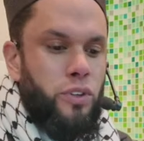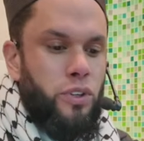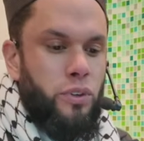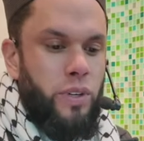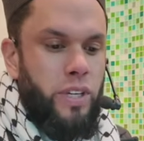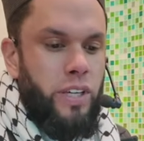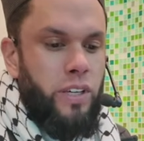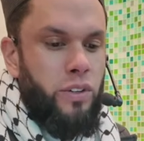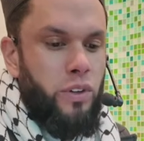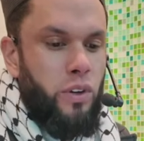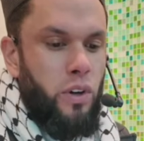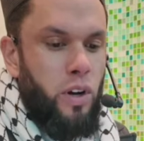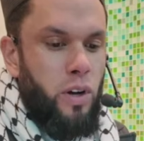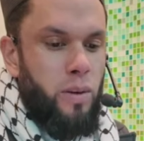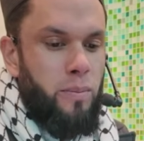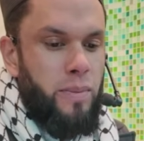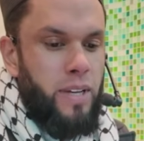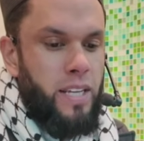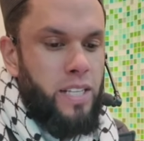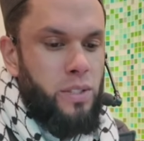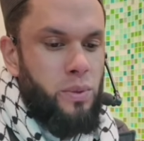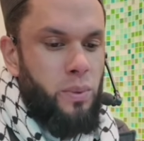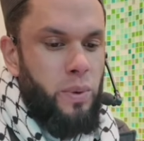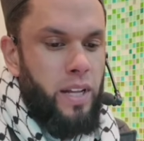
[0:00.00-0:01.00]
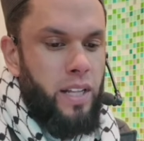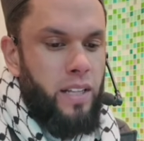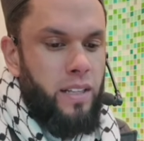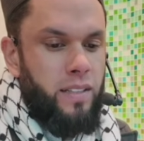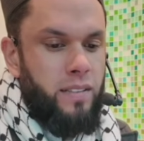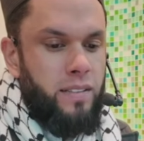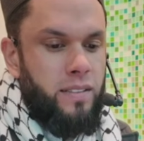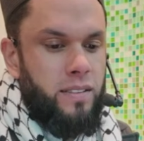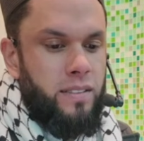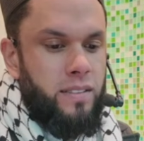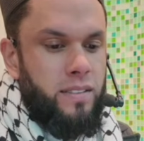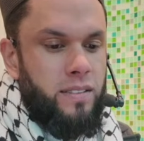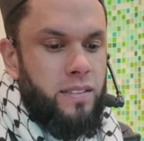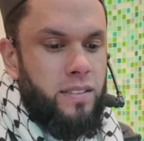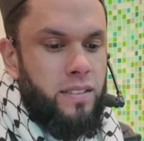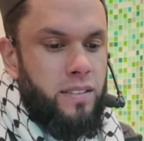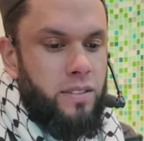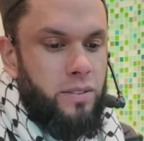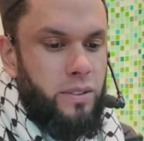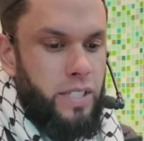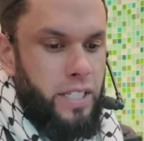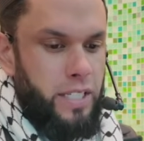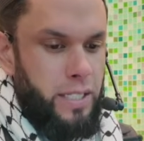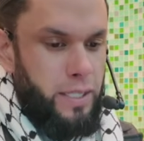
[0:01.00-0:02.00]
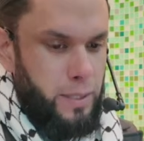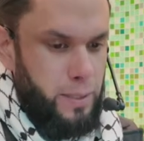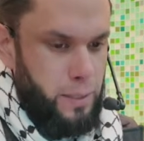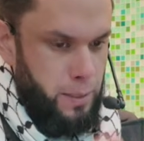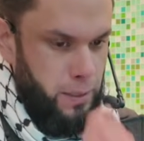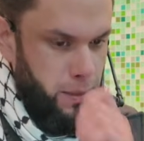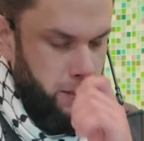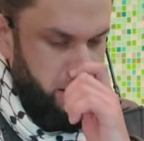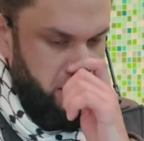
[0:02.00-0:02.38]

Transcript: for your ihram as well. Okay?